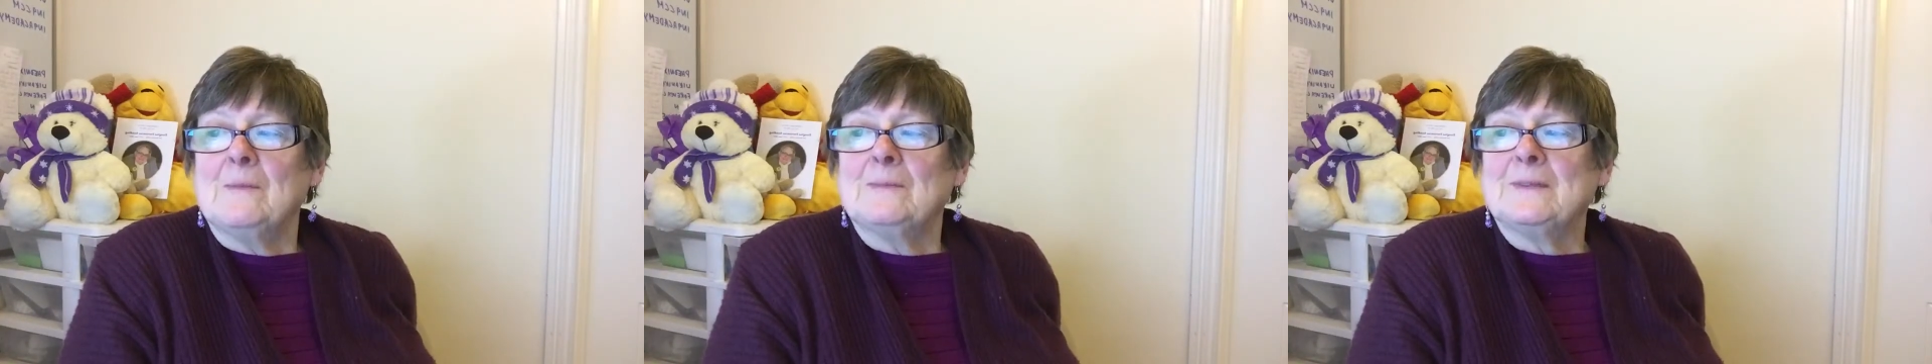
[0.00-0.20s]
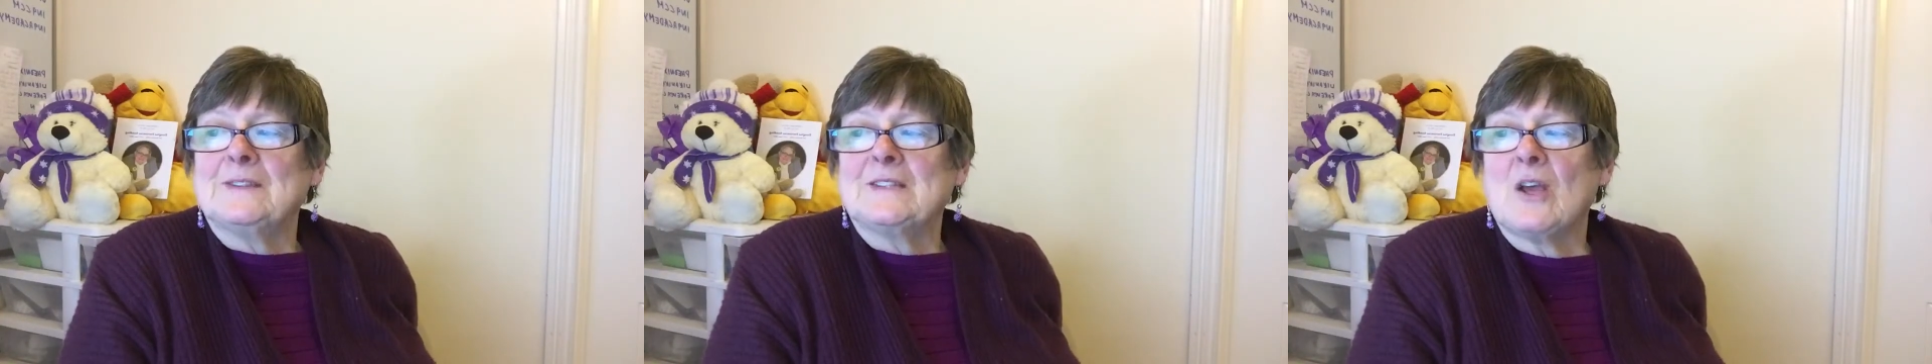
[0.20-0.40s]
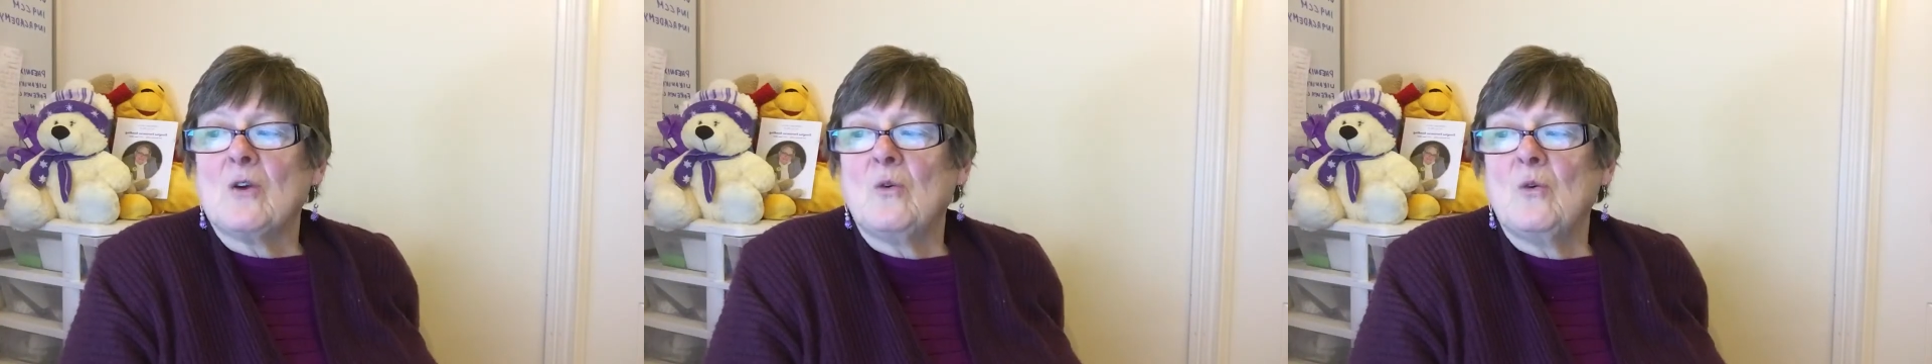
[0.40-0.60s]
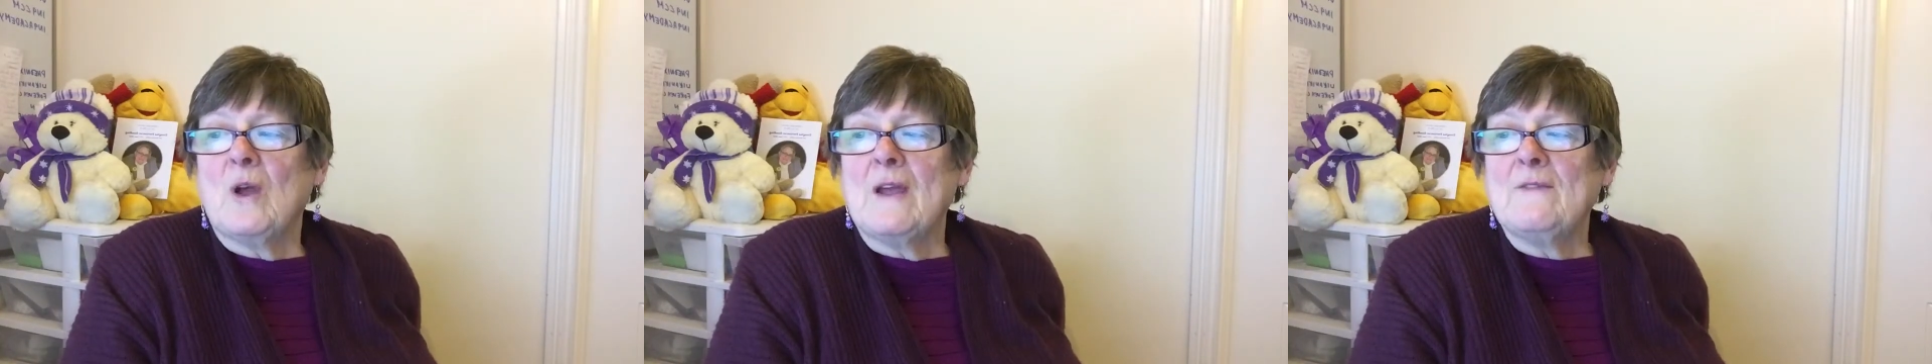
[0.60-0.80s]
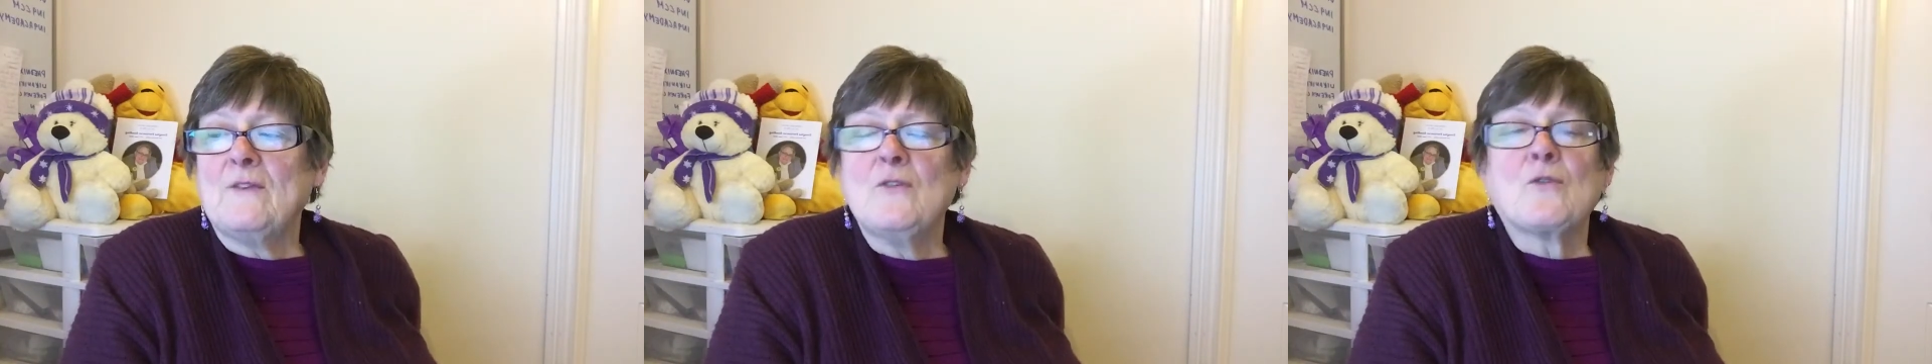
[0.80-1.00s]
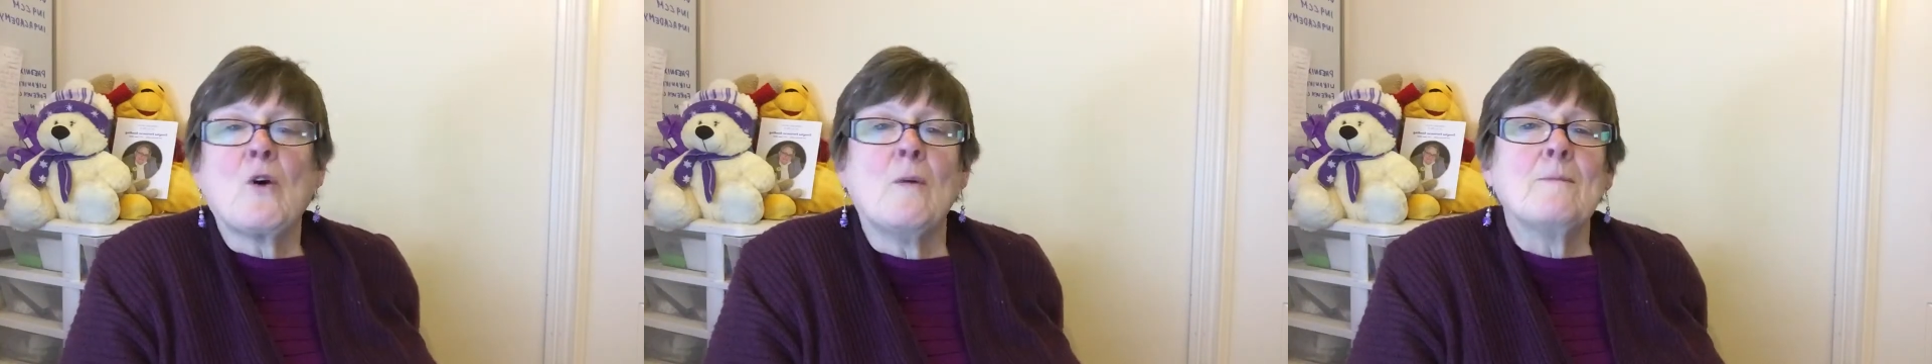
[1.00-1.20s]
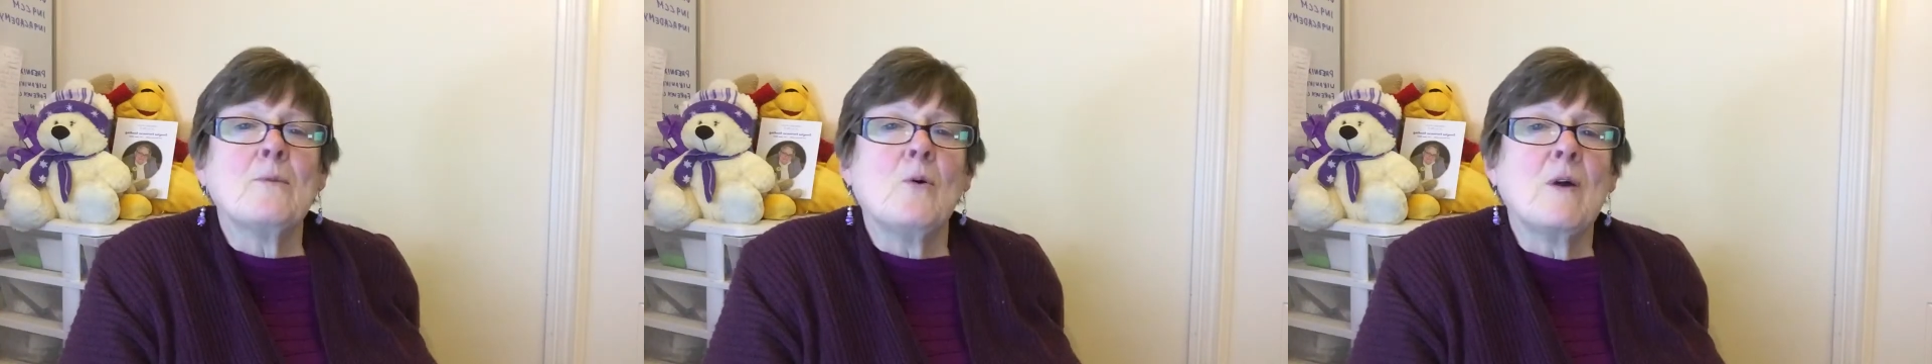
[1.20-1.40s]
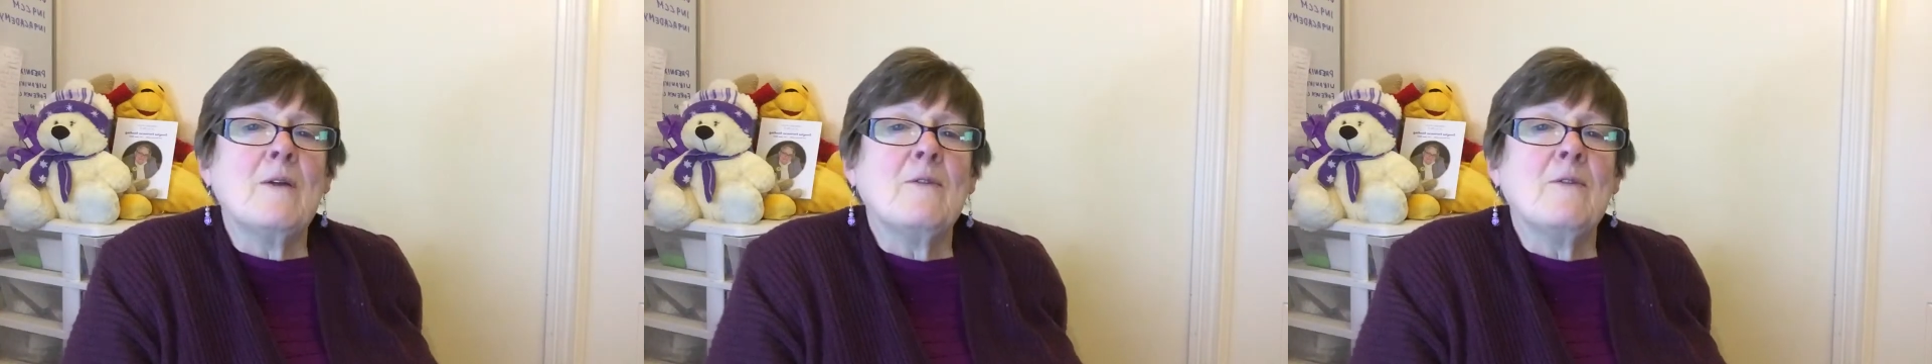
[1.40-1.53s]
So if you've got more